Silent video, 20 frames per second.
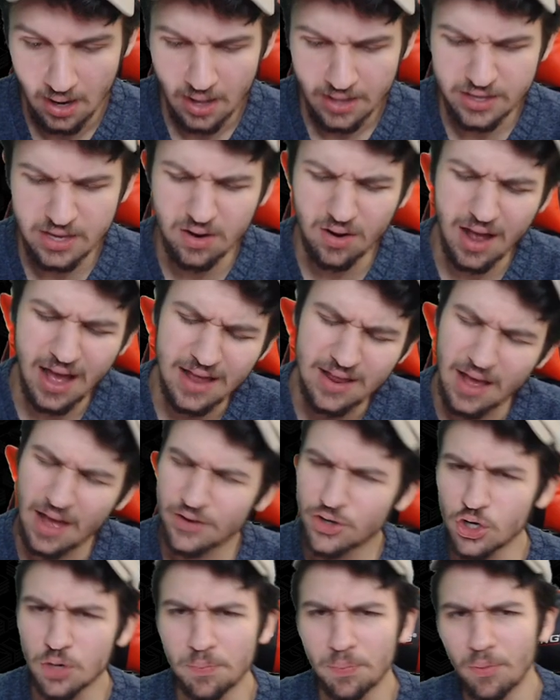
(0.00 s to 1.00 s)
Here, I
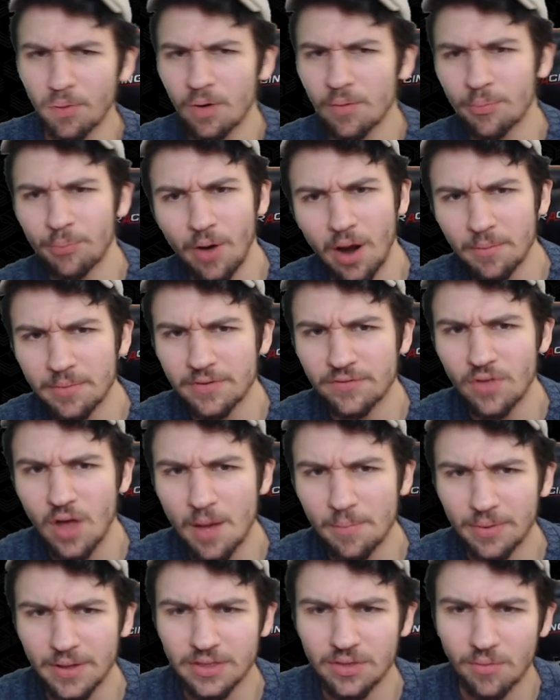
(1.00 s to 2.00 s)
should probably
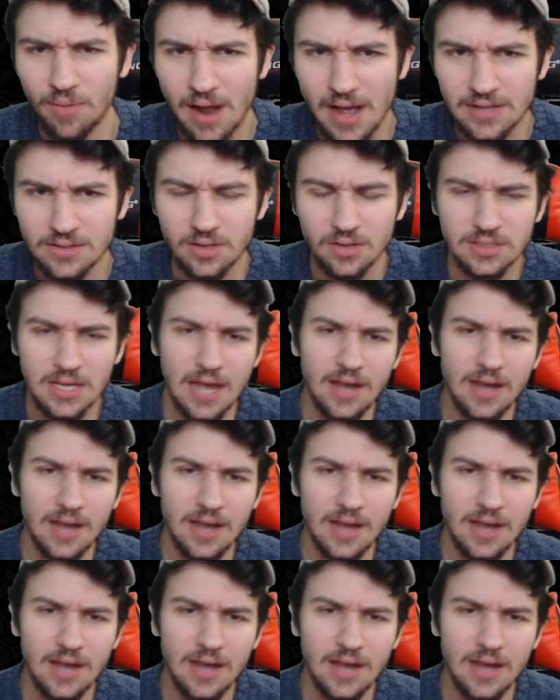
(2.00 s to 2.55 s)
not play the Rascals.